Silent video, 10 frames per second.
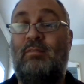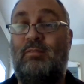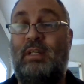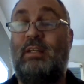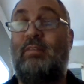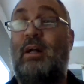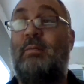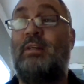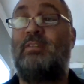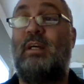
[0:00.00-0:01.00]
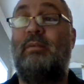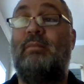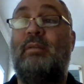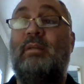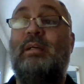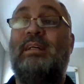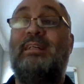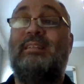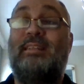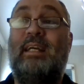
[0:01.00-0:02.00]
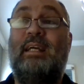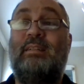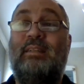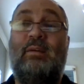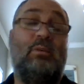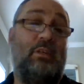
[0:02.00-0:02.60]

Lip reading: V divided by C. C is equal